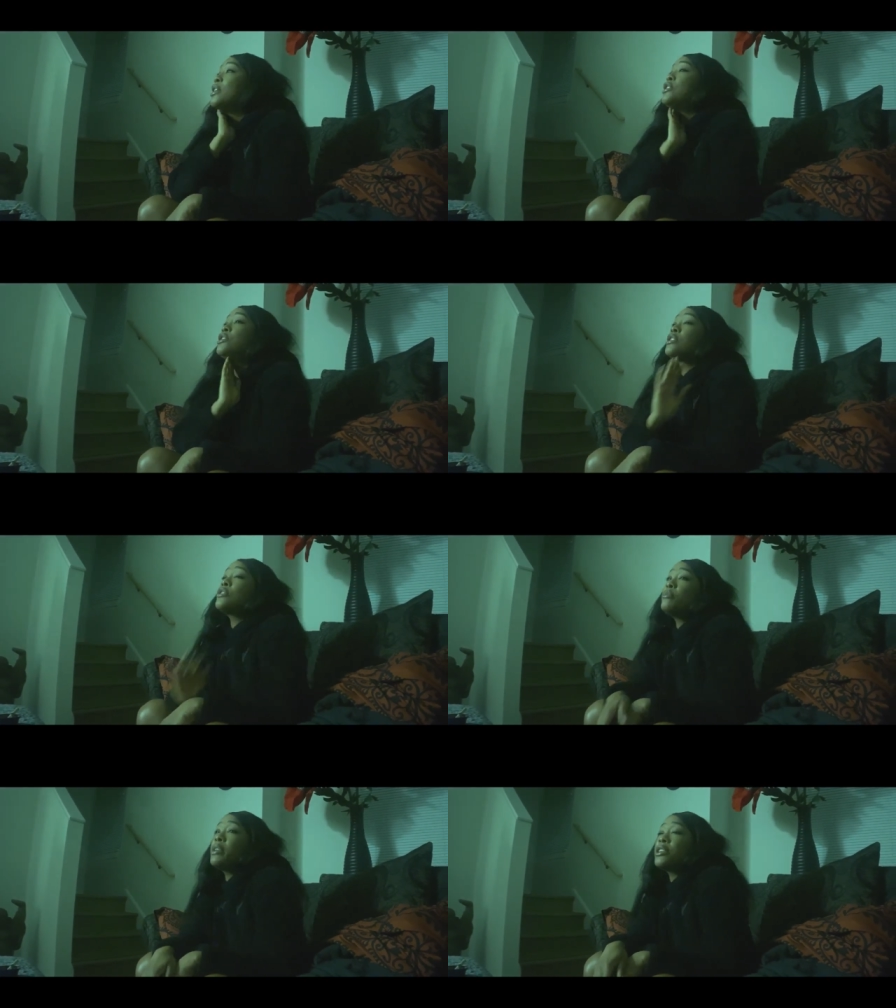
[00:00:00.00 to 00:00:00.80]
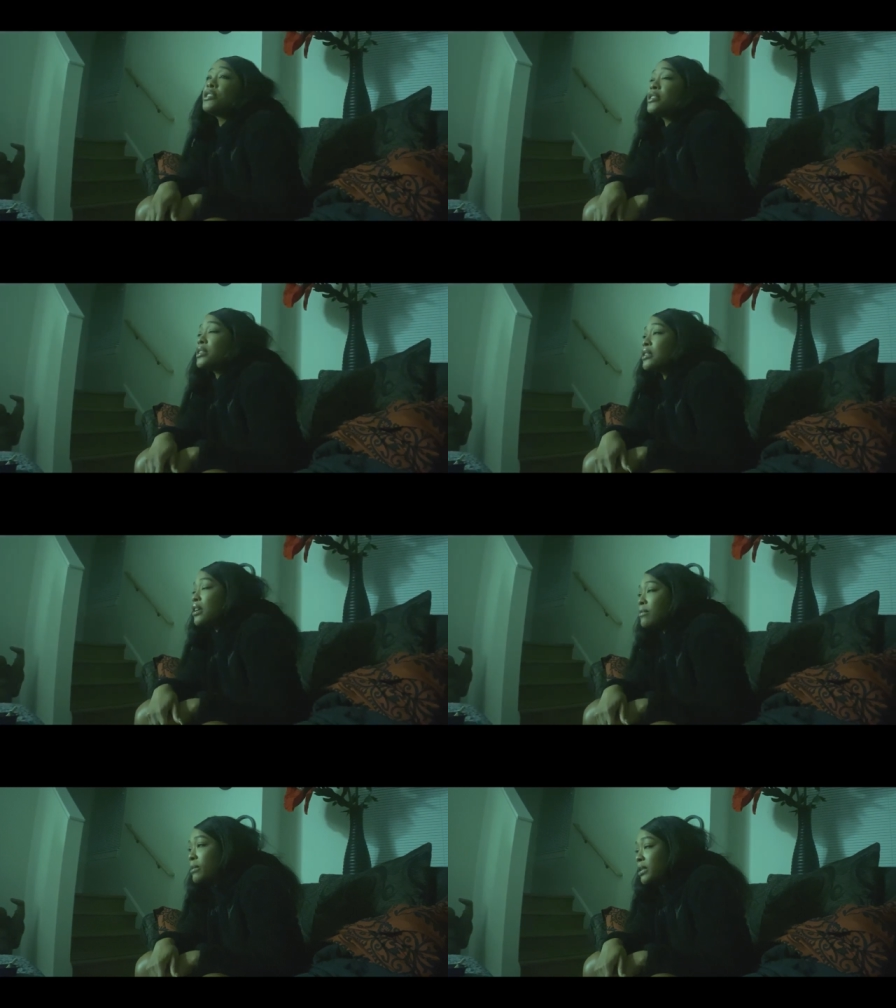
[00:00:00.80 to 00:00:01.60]
She mm-hmm. told me that she's in
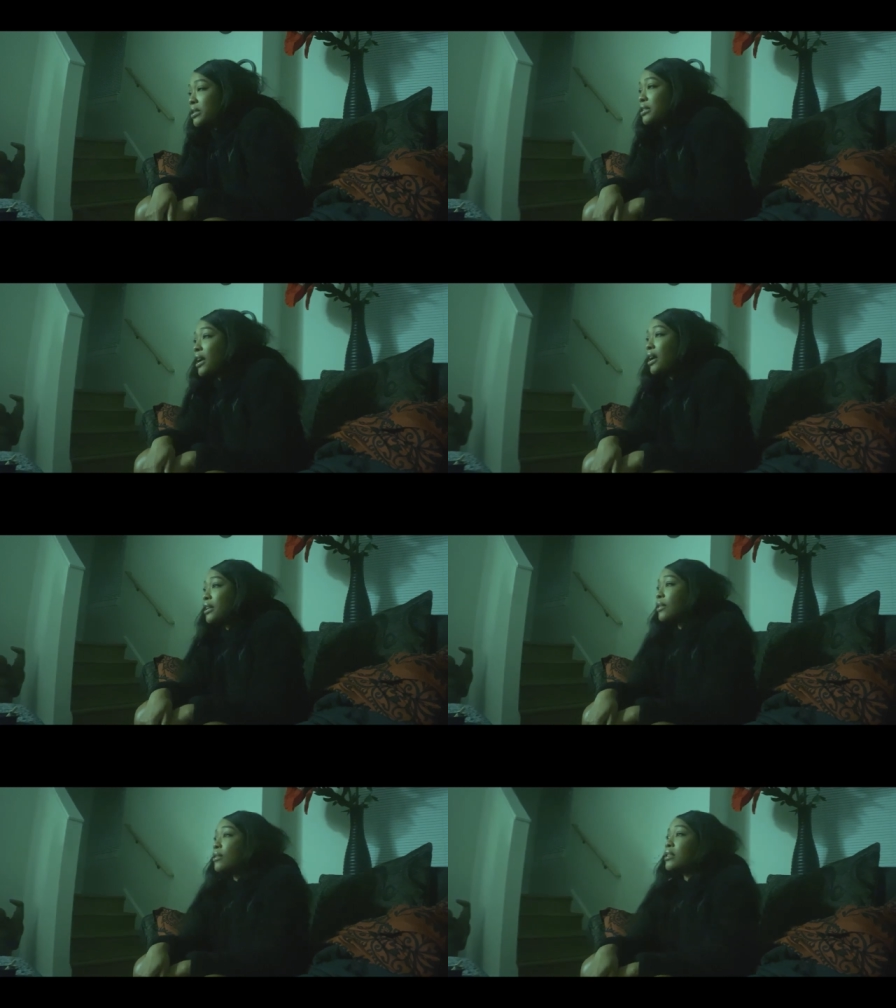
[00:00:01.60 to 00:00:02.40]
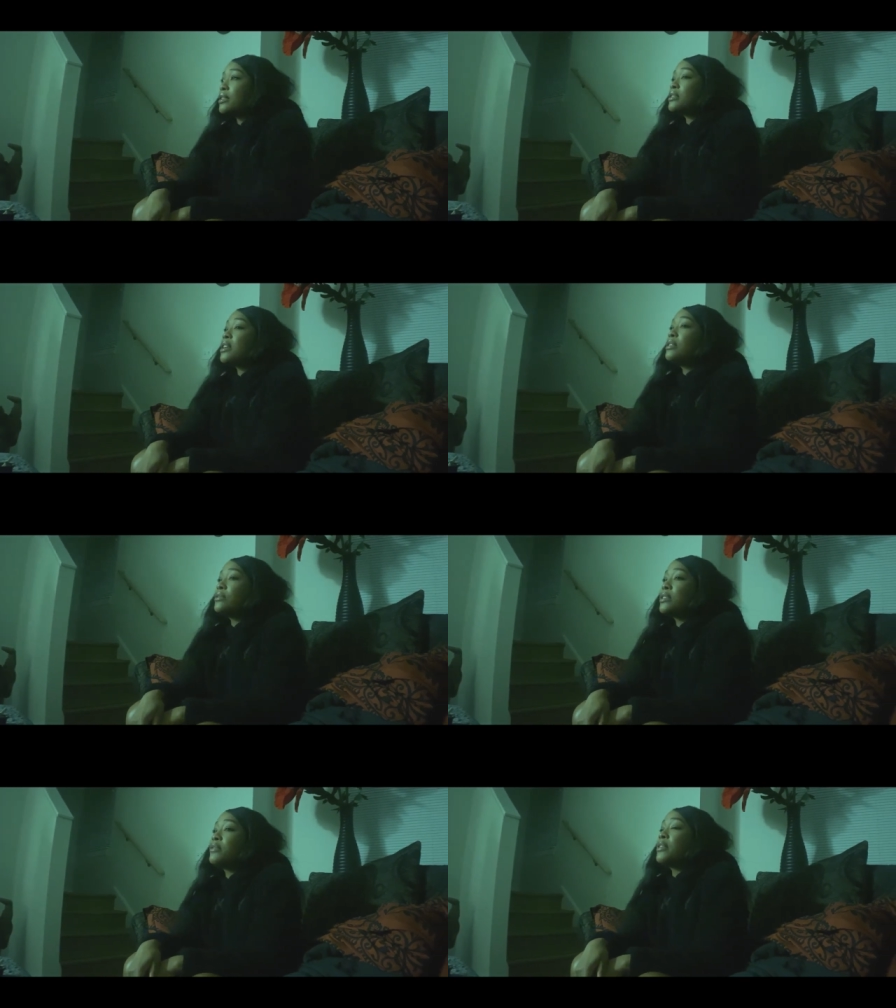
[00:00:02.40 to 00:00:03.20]
love with this guy and all of this other
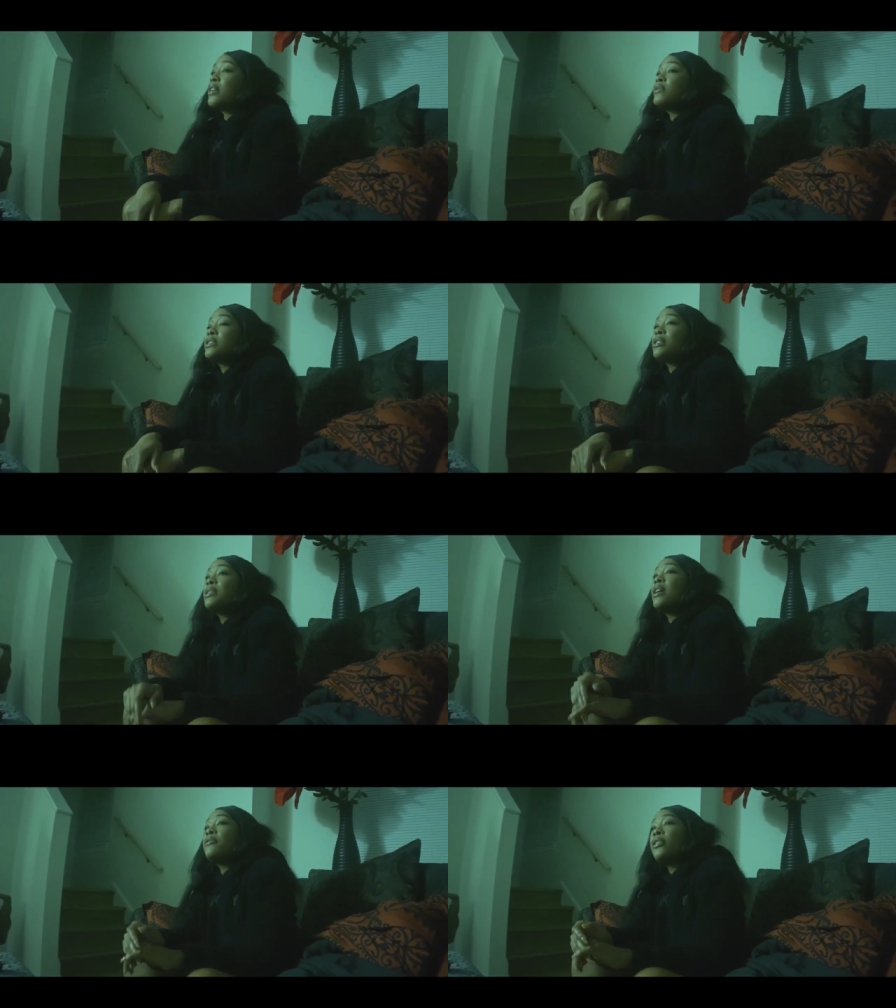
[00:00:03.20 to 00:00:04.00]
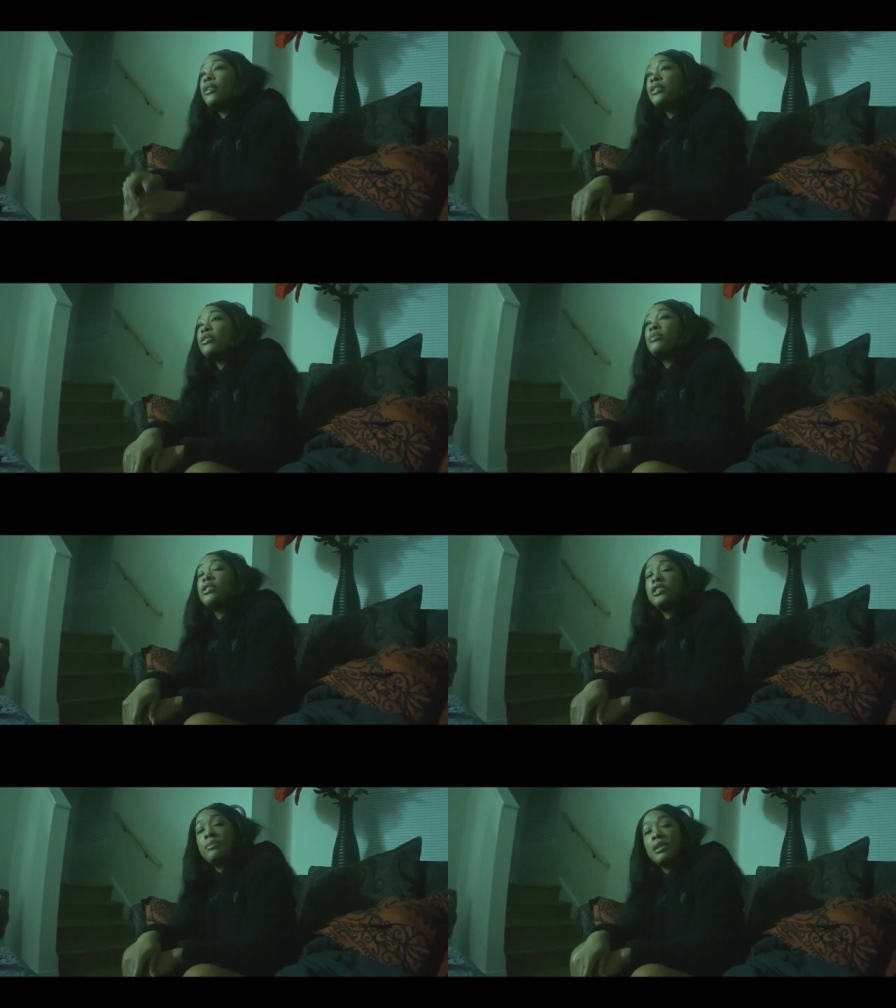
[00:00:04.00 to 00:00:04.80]
stuff. And every time they have an argument,
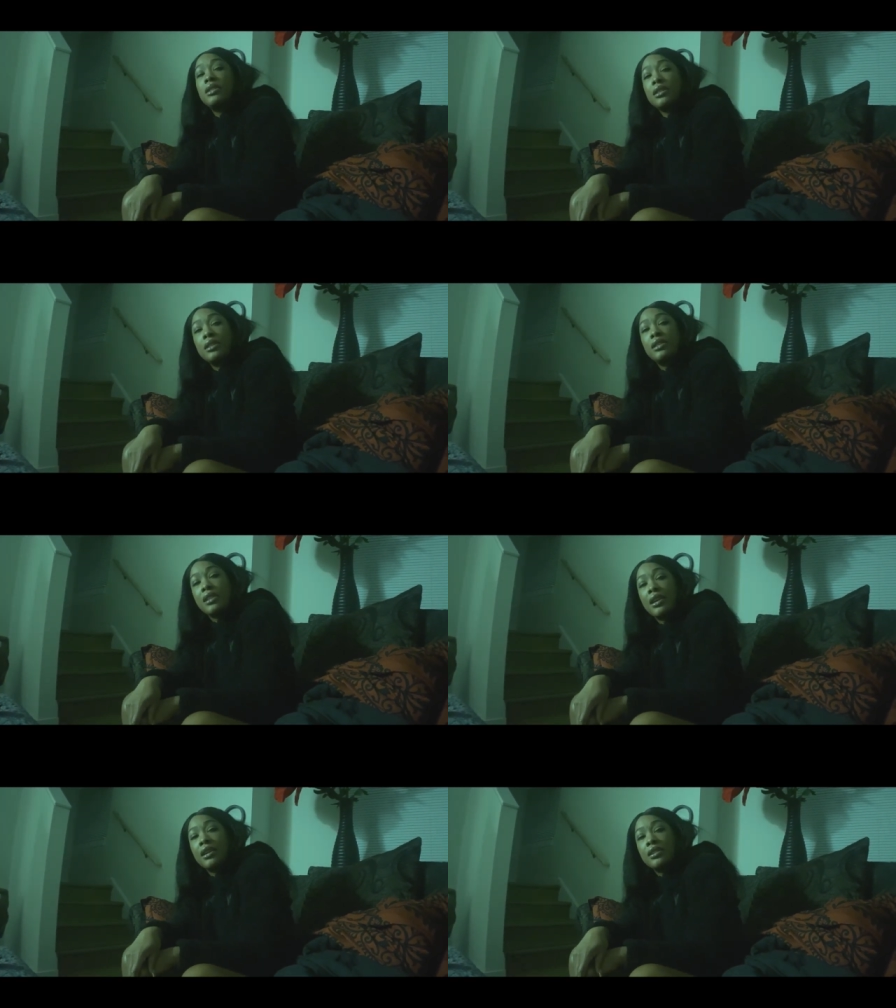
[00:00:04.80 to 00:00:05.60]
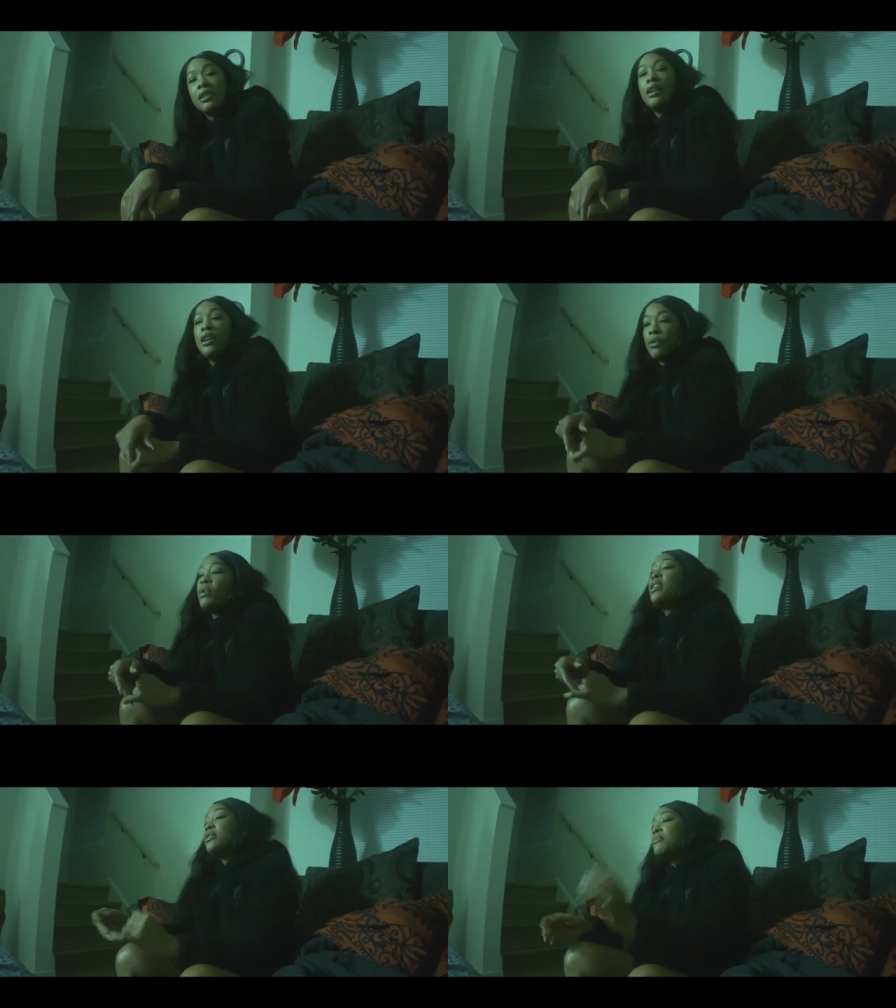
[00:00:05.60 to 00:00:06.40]
she basically says, "With
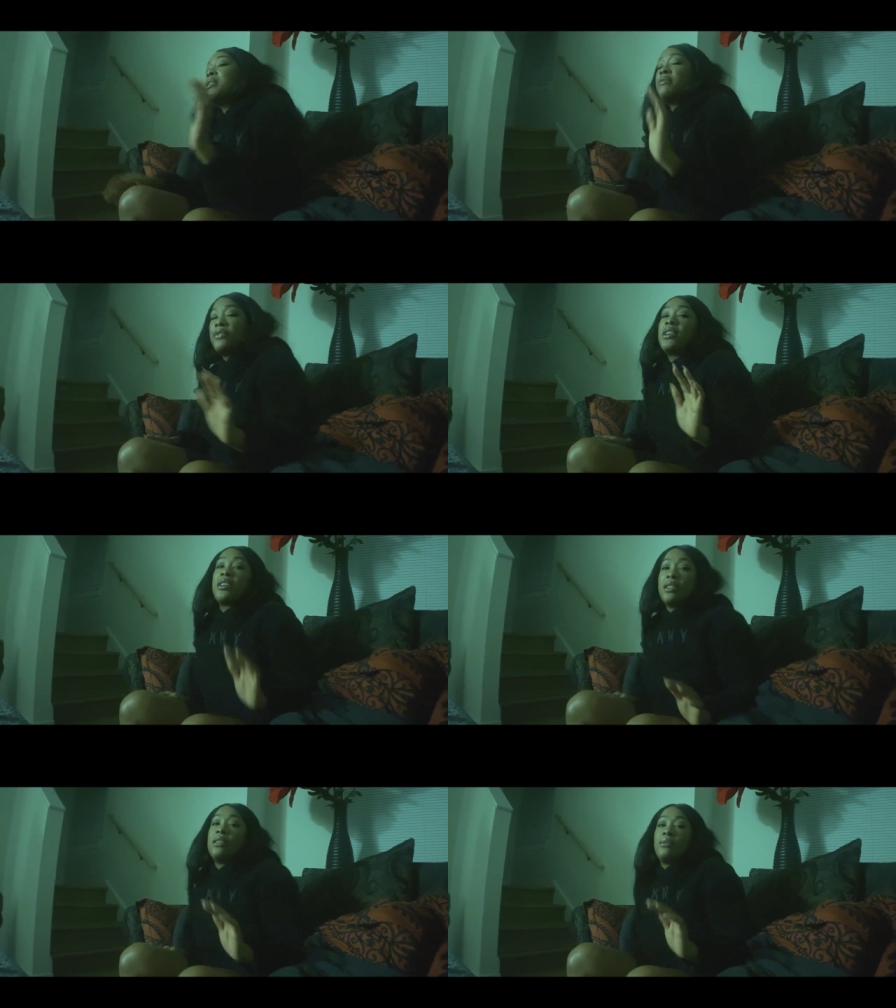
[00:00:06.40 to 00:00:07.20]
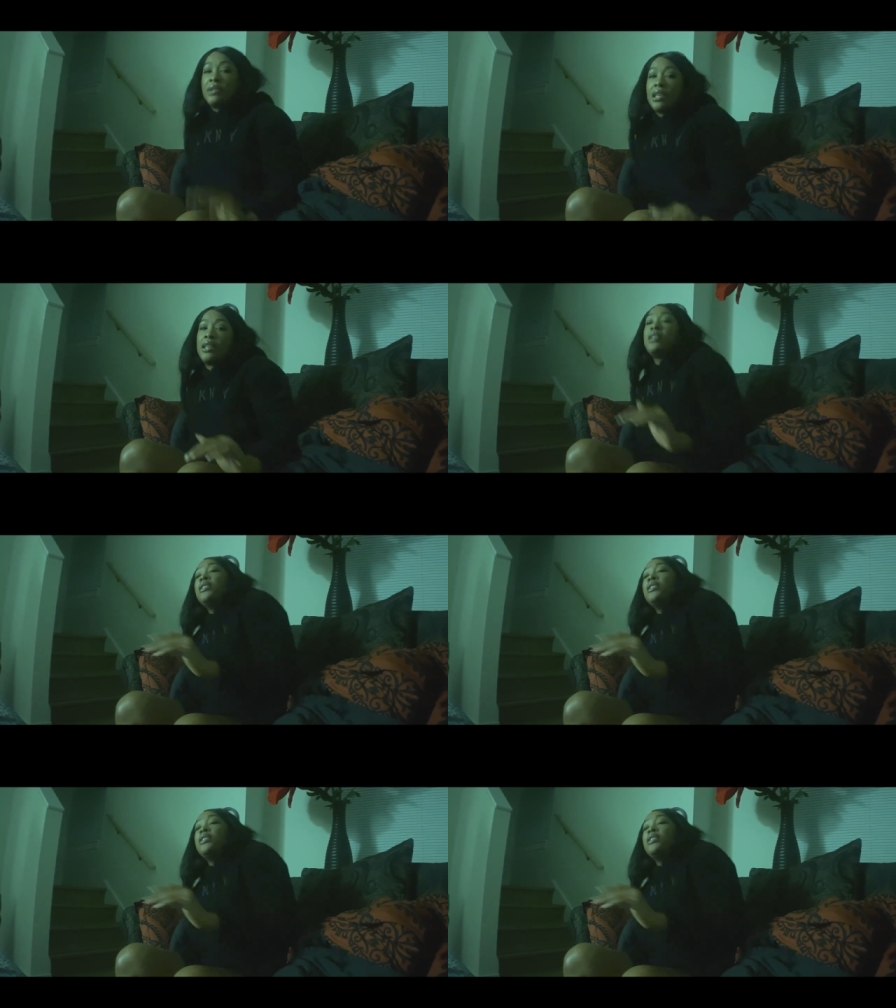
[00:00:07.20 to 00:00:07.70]
his motherfucking little dick."